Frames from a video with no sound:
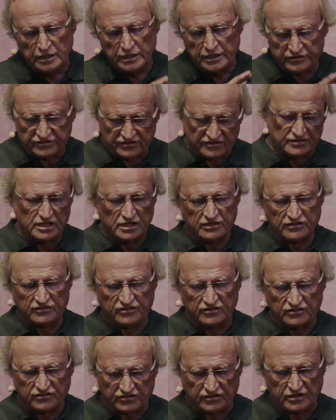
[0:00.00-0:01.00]
It's this,
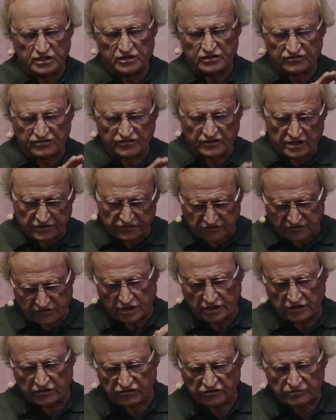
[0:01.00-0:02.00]
it's this, it's
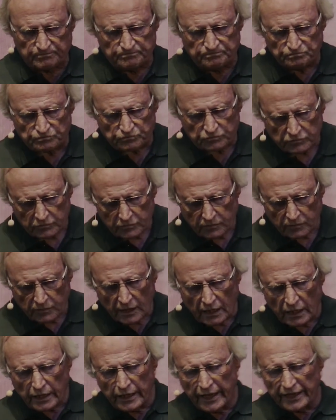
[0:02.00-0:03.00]
this.
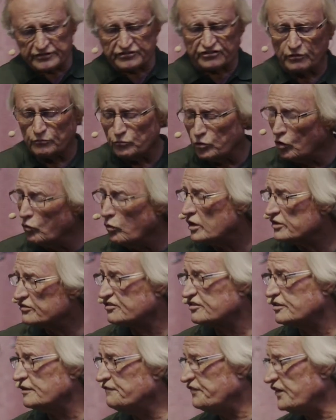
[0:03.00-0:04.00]
I said, well,
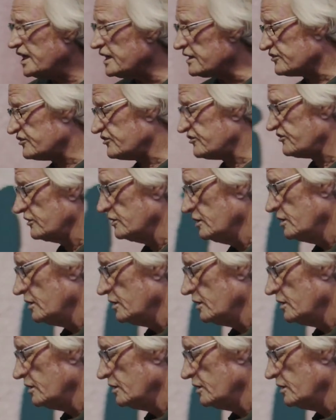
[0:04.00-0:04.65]
what's the fix?